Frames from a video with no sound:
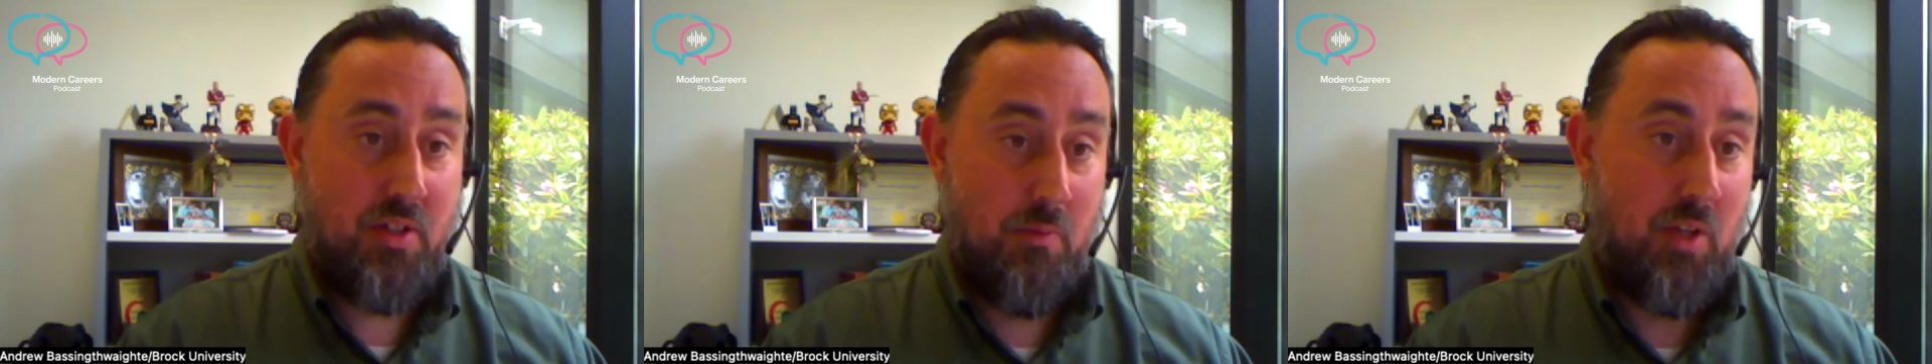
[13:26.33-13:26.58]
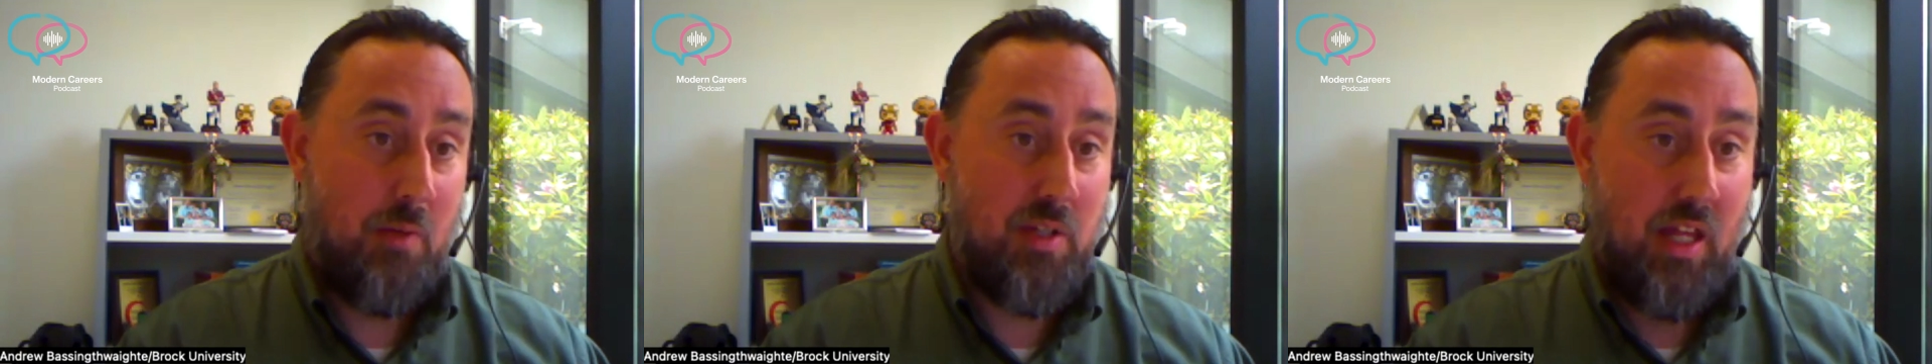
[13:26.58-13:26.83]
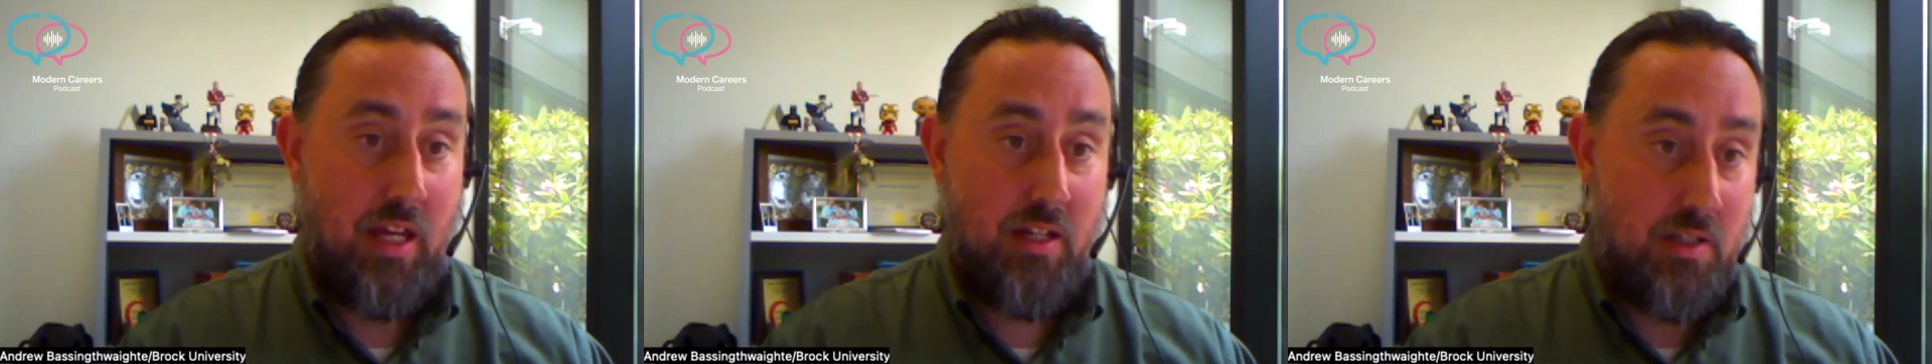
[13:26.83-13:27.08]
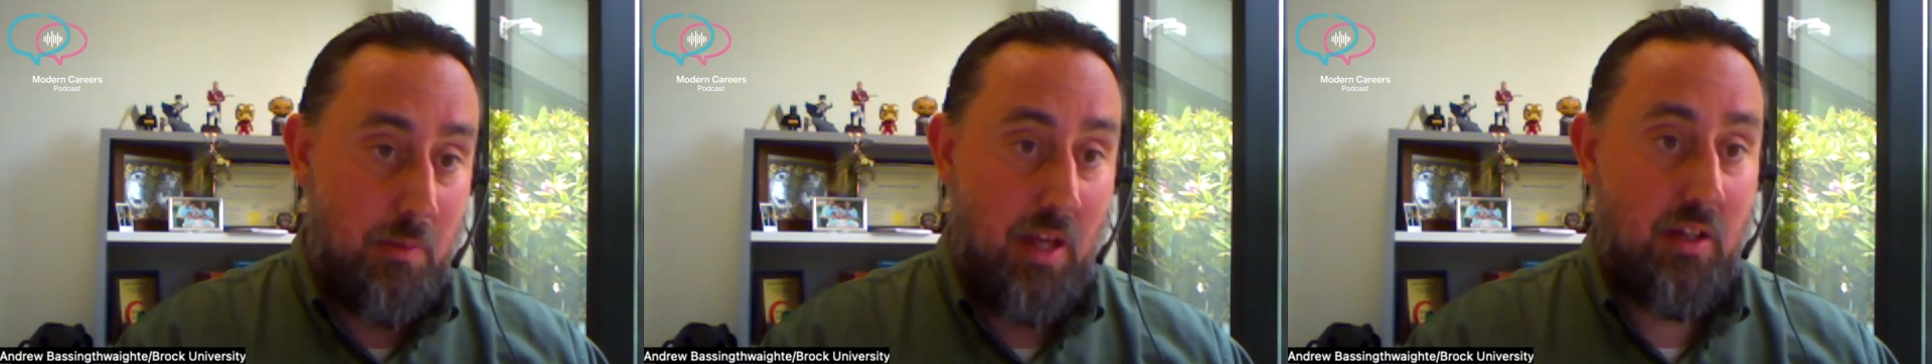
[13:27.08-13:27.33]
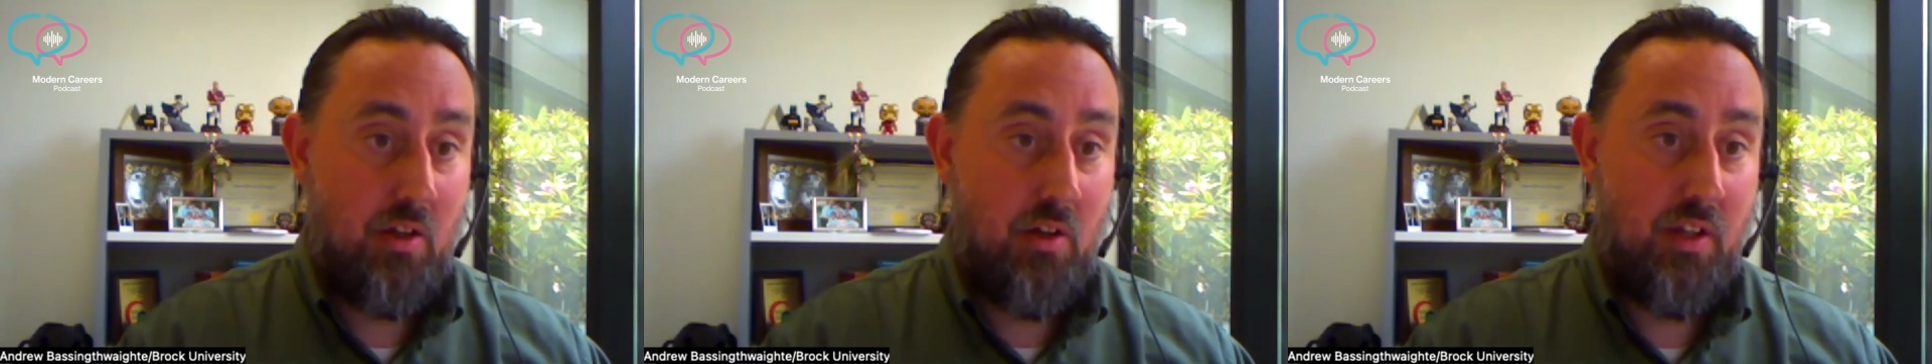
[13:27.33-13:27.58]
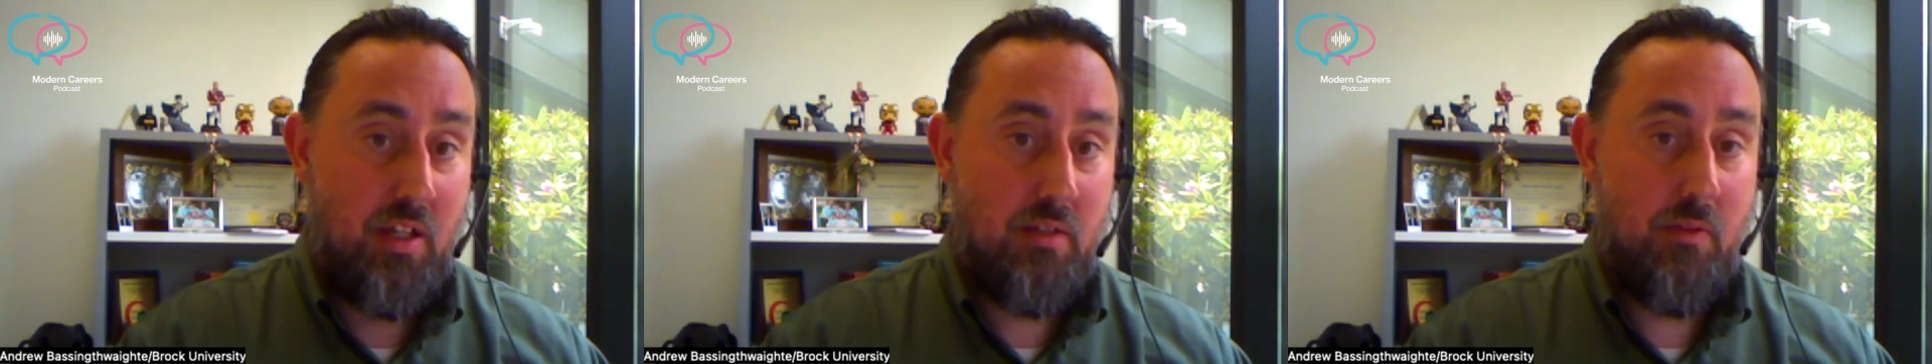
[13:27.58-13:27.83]
sometimes later, depending on
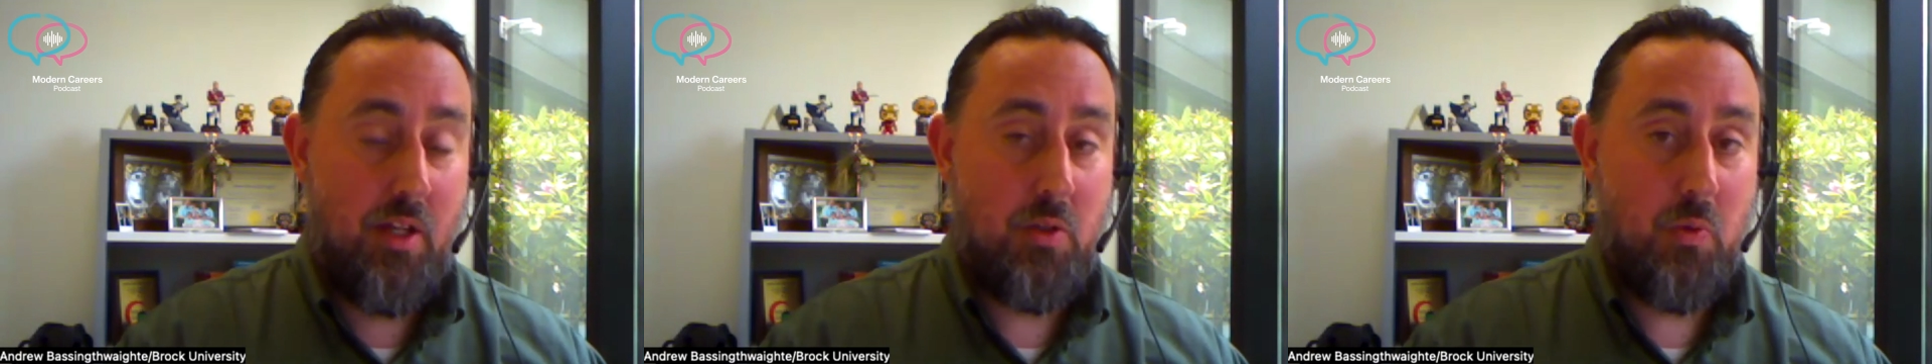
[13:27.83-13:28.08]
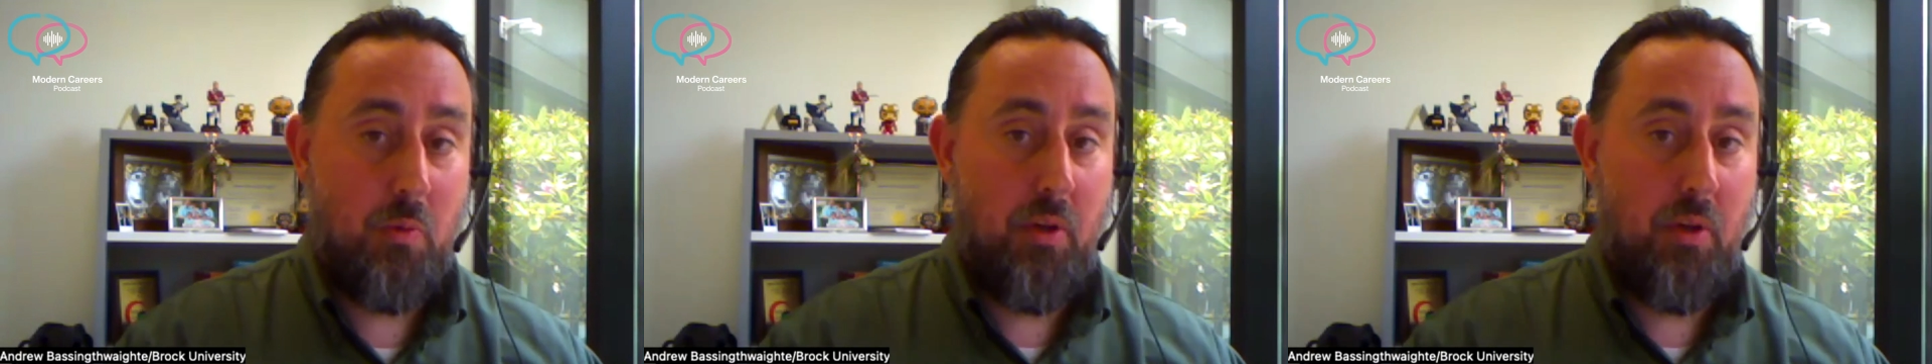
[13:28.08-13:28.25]
the individual.